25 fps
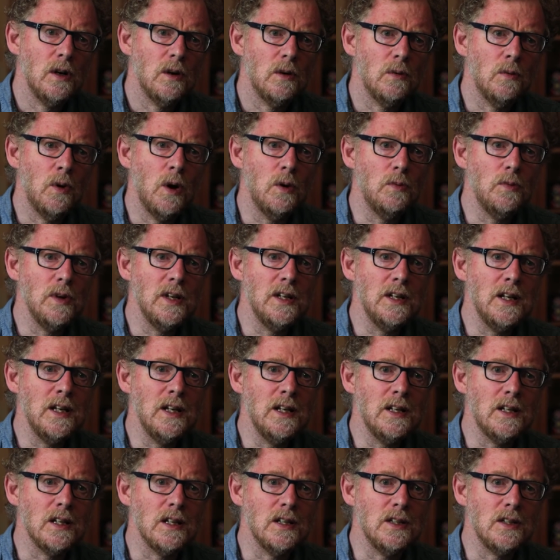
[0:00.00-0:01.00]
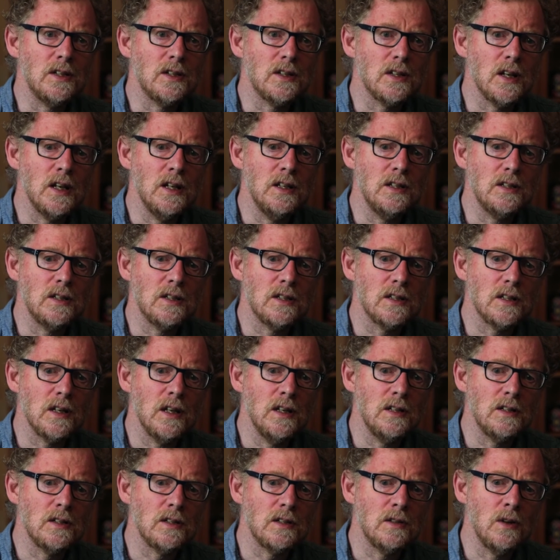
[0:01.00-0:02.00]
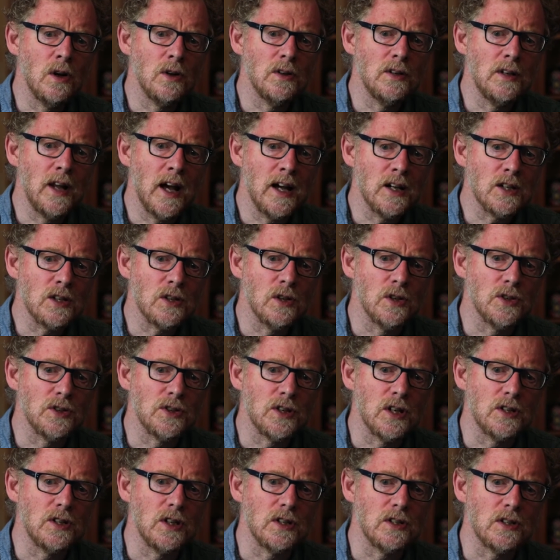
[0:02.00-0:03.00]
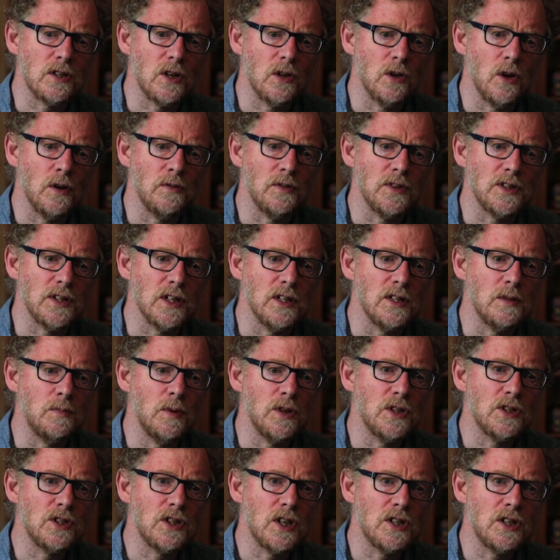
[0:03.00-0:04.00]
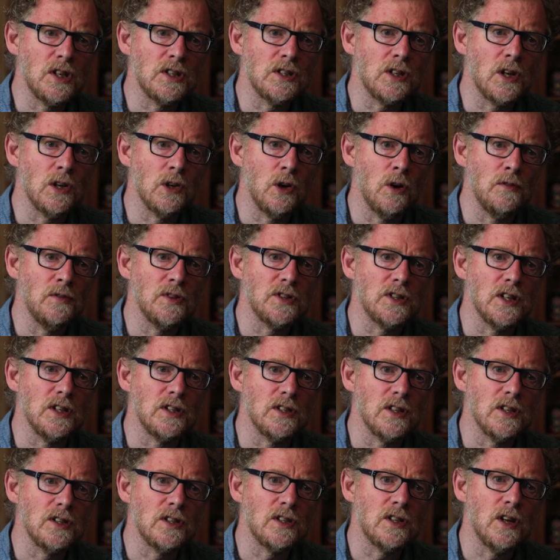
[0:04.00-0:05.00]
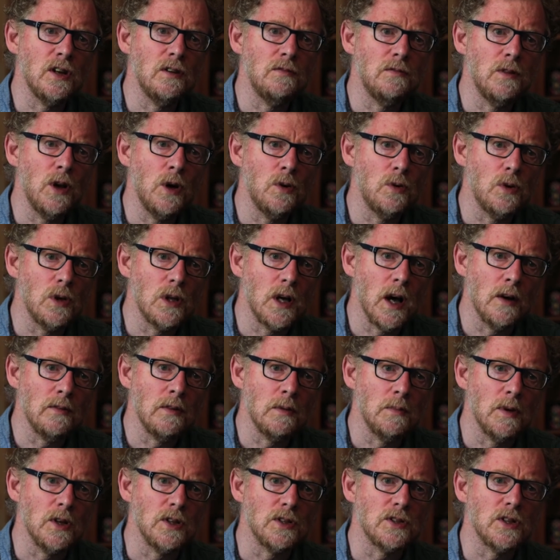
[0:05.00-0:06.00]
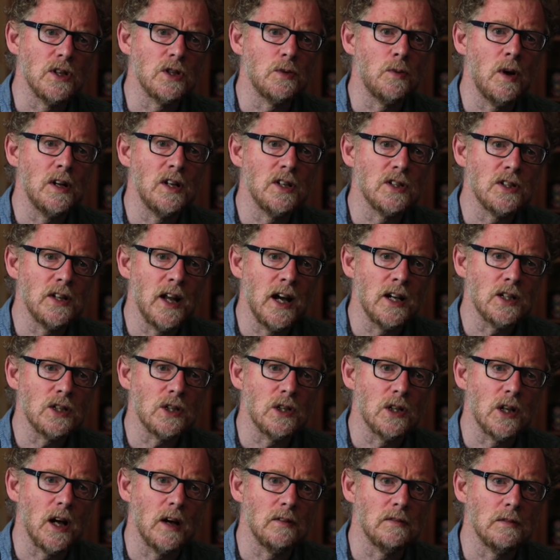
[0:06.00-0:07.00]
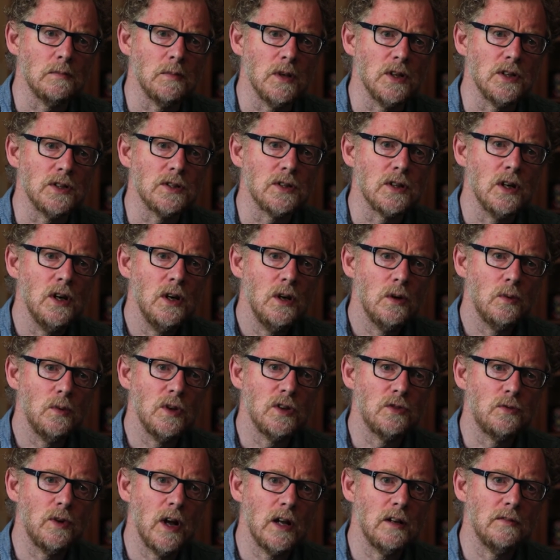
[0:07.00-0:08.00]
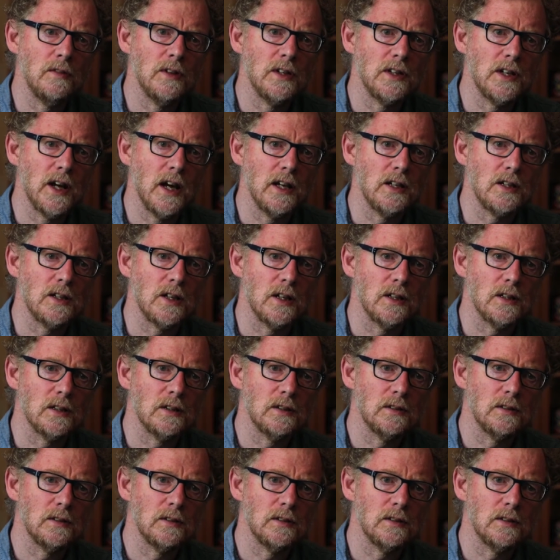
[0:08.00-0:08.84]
What we need is not national statistical offices, but statistical offices that serve local governments as well as national governments with relevant data.